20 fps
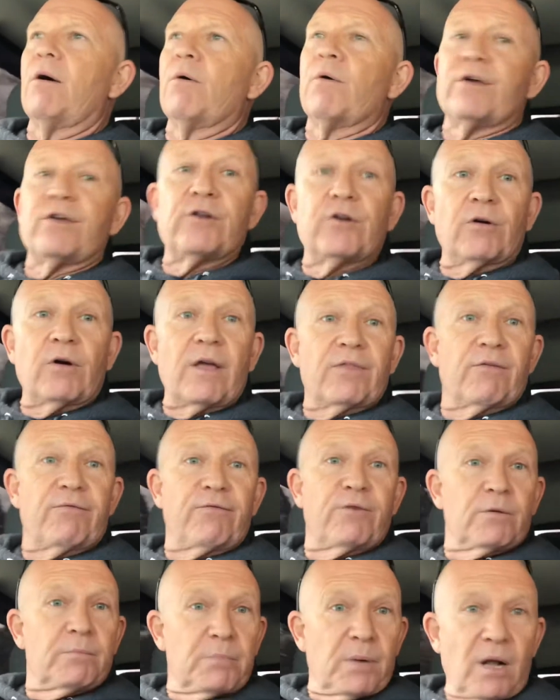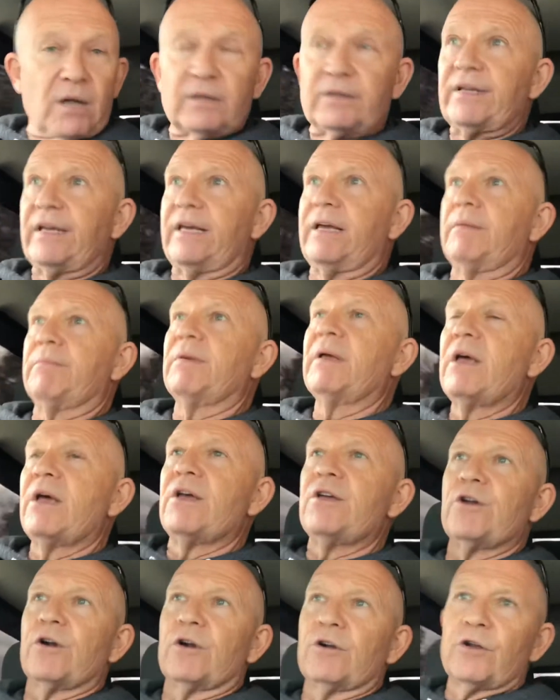you're on the football team,
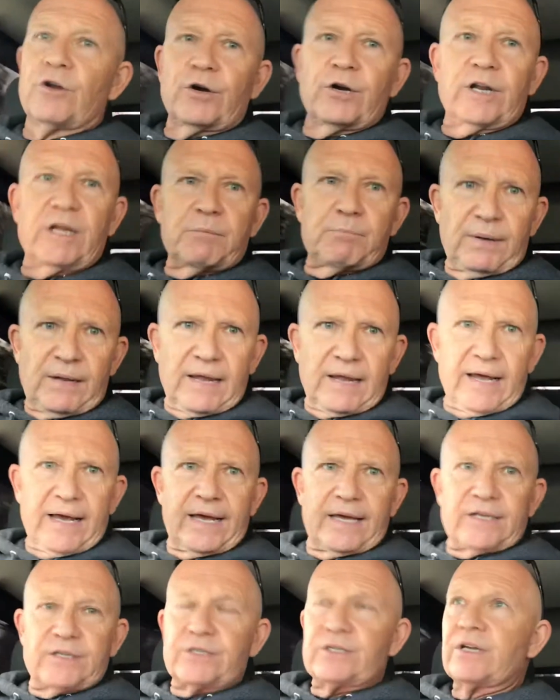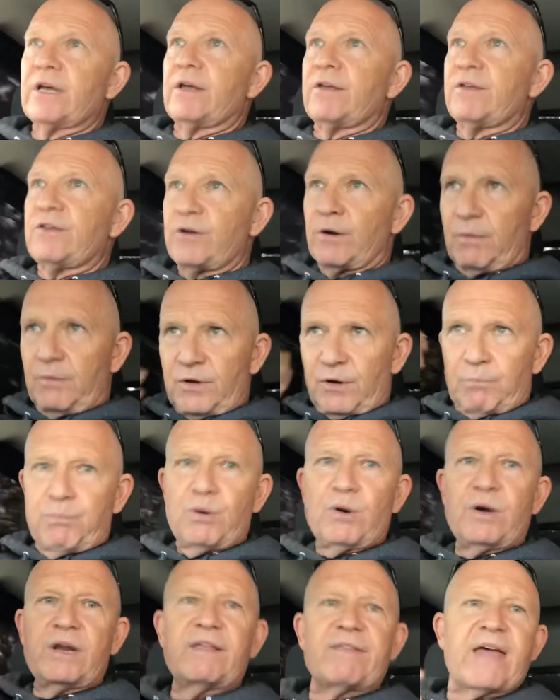you're learning plays, you're
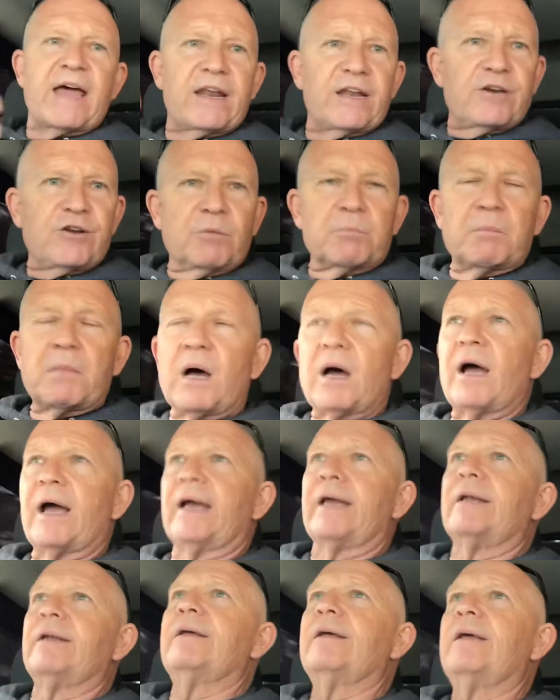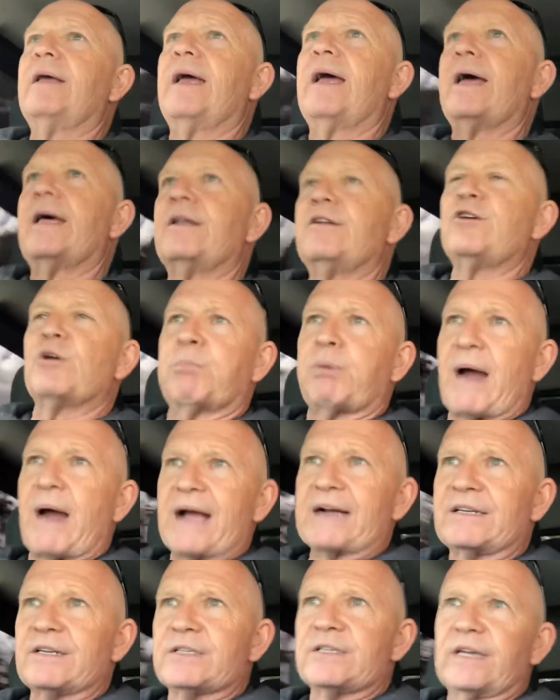putting that in your mind and you're
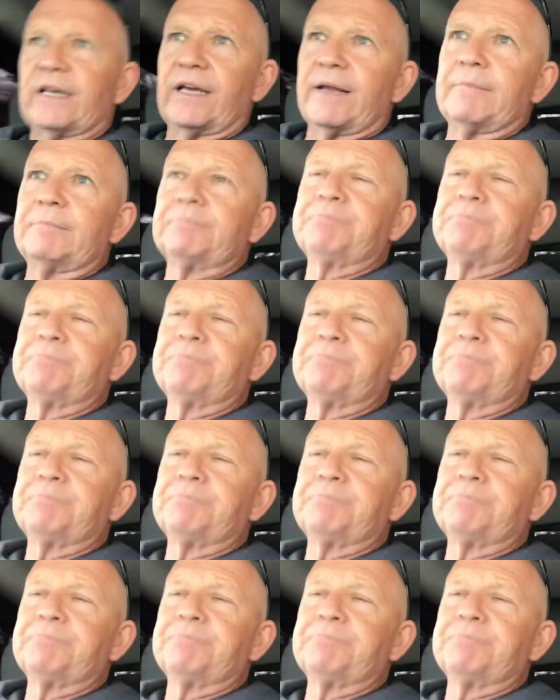practicing it.